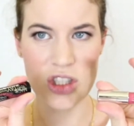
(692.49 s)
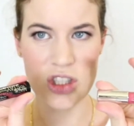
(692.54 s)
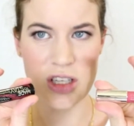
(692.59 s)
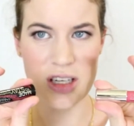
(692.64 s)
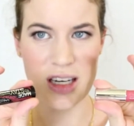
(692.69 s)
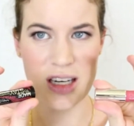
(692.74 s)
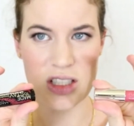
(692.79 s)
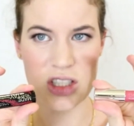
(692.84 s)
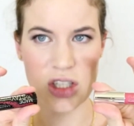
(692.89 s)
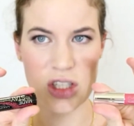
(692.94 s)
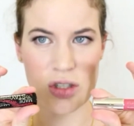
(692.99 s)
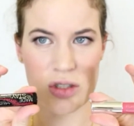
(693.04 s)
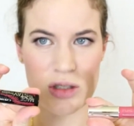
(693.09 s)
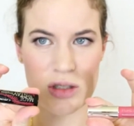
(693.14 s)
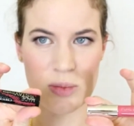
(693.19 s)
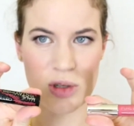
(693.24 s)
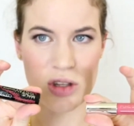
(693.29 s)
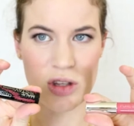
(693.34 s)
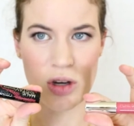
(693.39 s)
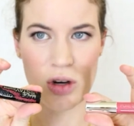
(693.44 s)
You can actually use
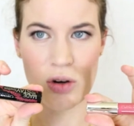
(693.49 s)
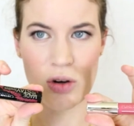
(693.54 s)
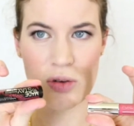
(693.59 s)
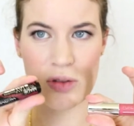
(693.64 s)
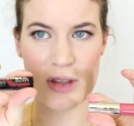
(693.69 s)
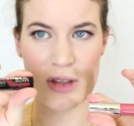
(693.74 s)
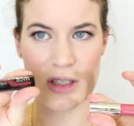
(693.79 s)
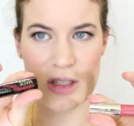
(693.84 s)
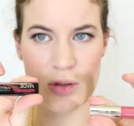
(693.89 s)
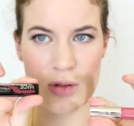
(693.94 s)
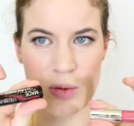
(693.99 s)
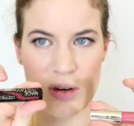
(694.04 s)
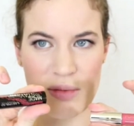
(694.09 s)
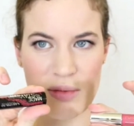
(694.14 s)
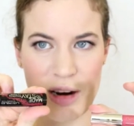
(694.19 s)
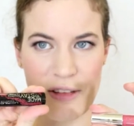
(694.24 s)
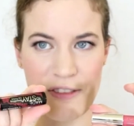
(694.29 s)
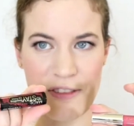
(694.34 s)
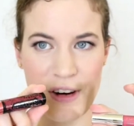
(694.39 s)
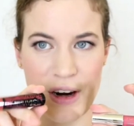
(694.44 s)
them on their own. This is one of
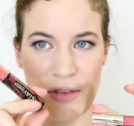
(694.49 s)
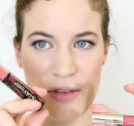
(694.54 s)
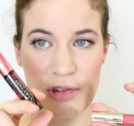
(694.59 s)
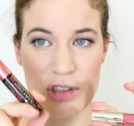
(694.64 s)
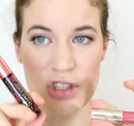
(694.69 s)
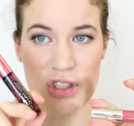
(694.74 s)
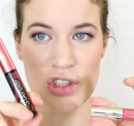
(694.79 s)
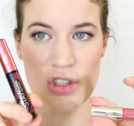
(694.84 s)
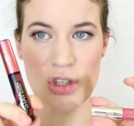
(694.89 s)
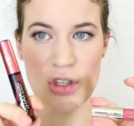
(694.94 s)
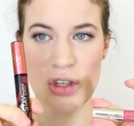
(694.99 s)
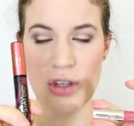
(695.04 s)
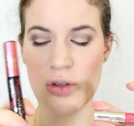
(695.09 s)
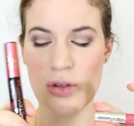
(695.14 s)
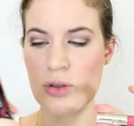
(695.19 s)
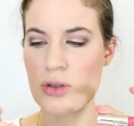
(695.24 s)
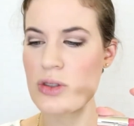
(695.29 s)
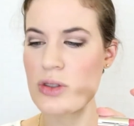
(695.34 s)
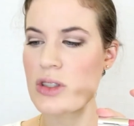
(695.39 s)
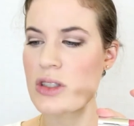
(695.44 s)
my favorites to
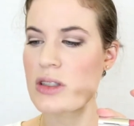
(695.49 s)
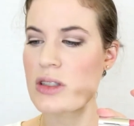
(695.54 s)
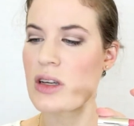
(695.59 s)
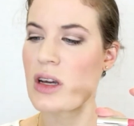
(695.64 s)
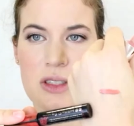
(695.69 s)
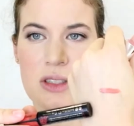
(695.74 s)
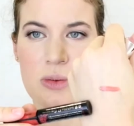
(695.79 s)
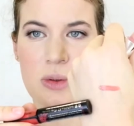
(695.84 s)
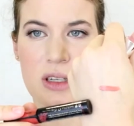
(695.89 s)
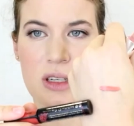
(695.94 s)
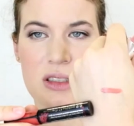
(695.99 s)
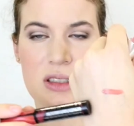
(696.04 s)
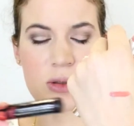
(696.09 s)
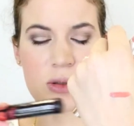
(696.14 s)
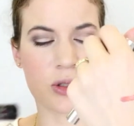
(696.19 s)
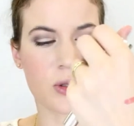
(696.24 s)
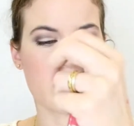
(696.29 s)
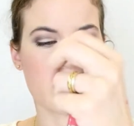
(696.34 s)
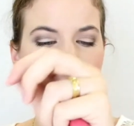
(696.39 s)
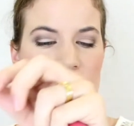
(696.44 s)
use. This is what it
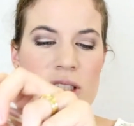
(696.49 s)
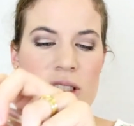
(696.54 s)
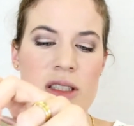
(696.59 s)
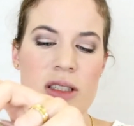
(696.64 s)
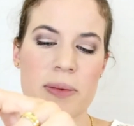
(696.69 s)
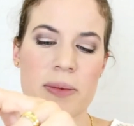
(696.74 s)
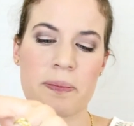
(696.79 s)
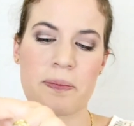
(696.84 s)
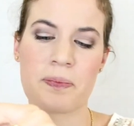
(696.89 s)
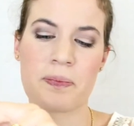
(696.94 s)
swatches.